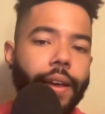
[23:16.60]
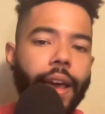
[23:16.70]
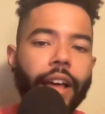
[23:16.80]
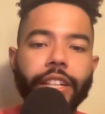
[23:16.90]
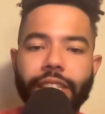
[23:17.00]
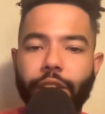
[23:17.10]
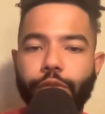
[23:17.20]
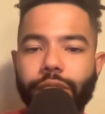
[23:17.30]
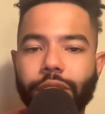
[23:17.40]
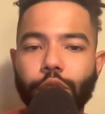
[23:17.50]
on the San
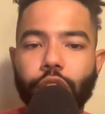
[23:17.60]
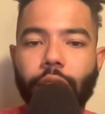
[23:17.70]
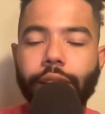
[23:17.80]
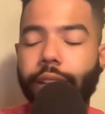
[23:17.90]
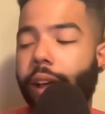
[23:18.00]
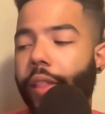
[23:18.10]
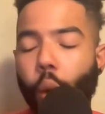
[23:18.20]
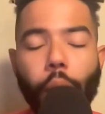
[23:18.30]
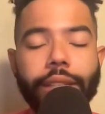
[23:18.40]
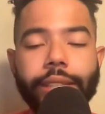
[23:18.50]
Francisco Giants. The
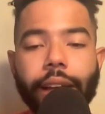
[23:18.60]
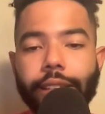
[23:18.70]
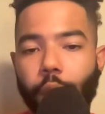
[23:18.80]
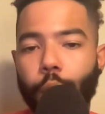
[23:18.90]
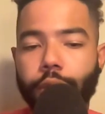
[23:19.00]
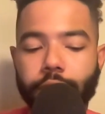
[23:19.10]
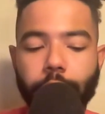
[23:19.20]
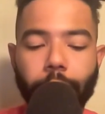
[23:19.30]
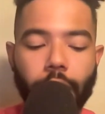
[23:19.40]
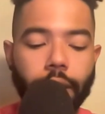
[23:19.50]
White Sox, I will sleep
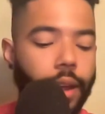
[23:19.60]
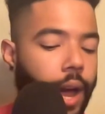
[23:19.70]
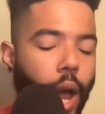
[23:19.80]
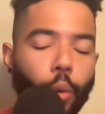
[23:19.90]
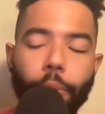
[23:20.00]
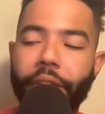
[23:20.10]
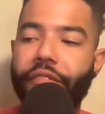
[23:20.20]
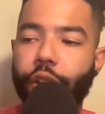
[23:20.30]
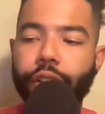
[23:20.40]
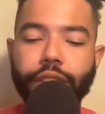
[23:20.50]
on. I will be
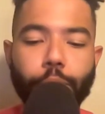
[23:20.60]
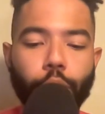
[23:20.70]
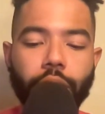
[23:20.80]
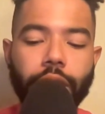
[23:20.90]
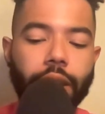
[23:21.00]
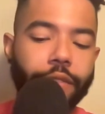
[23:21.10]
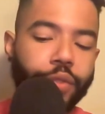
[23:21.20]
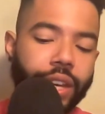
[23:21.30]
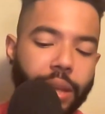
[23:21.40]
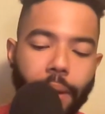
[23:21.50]
very disappointed if the
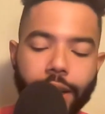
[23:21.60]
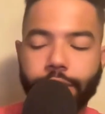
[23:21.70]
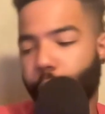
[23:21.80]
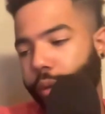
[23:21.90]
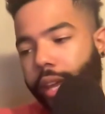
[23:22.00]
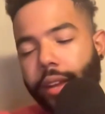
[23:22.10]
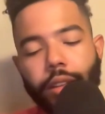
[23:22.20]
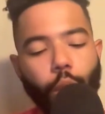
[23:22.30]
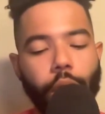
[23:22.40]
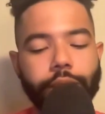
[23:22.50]
D-backs don't take it to
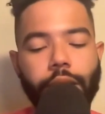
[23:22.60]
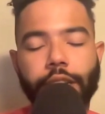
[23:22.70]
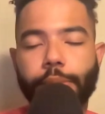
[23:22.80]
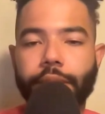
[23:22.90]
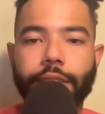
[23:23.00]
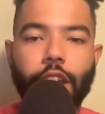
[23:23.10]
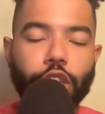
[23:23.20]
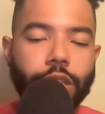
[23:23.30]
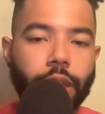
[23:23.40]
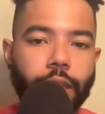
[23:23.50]
the White Sox because I
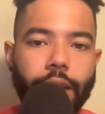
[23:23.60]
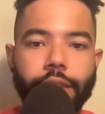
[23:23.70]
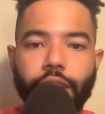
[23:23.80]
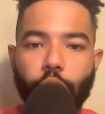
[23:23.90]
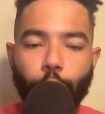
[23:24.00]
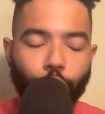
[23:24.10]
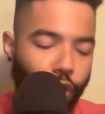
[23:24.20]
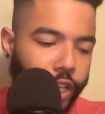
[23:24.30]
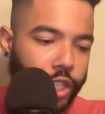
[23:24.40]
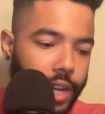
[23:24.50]
just think that's a terrible
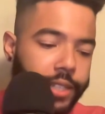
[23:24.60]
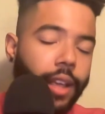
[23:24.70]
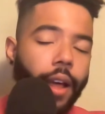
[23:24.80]
franchise.